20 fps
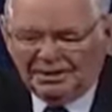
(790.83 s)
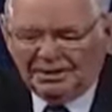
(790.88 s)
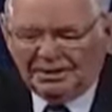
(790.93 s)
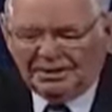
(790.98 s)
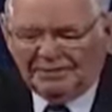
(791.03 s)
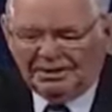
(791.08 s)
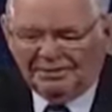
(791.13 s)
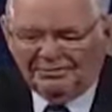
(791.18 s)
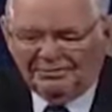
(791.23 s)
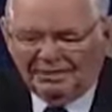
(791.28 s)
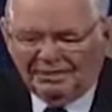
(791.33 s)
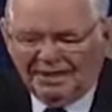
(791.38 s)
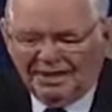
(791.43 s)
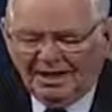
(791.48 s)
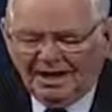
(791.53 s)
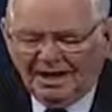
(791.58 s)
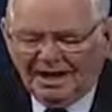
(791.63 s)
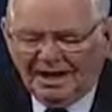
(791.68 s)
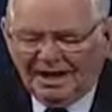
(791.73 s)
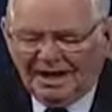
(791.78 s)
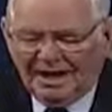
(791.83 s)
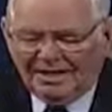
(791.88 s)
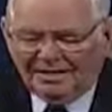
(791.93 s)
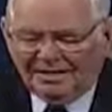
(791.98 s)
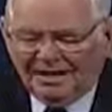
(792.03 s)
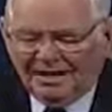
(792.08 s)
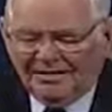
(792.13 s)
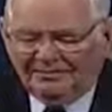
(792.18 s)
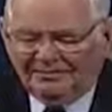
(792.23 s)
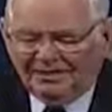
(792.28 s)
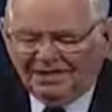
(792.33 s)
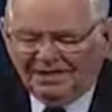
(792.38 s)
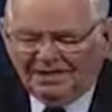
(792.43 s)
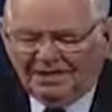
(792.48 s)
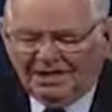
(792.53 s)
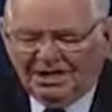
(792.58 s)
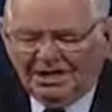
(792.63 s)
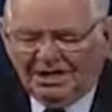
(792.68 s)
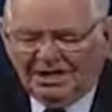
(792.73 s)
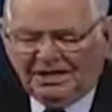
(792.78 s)
11. I gave thee
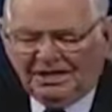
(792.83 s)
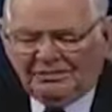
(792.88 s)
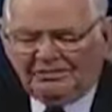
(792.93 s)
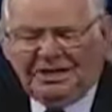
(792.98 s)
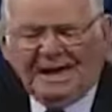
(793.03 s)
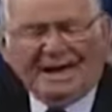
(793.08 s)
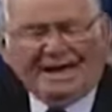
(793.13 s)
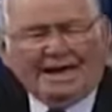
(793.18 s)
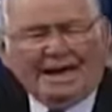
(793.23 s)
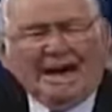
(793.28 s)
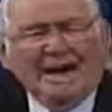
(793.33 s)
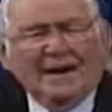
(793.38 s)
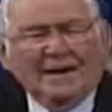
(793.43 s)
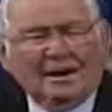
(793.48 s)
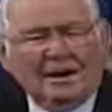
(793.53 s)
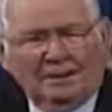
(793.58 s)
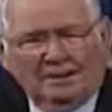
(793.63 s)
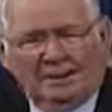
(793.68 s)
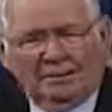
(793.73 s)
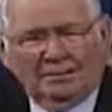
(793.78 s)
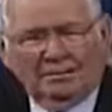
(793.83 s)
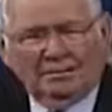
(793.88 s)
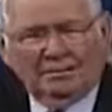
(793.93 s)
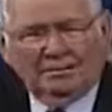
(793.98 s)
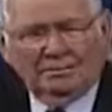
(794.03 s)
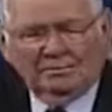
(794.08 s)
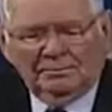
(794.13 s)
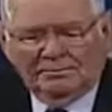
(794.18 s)
a king in mine anger